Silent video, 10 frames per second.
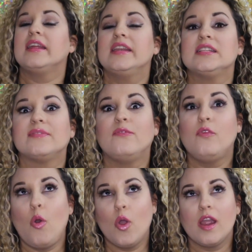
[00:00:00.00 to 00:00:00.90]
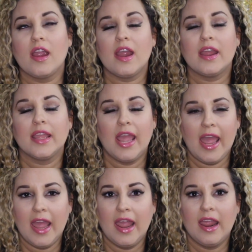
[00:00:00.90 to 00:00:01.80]
It is
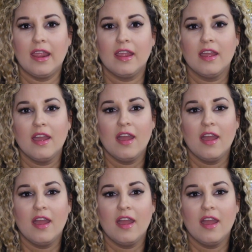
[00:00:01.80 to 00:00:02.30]
4K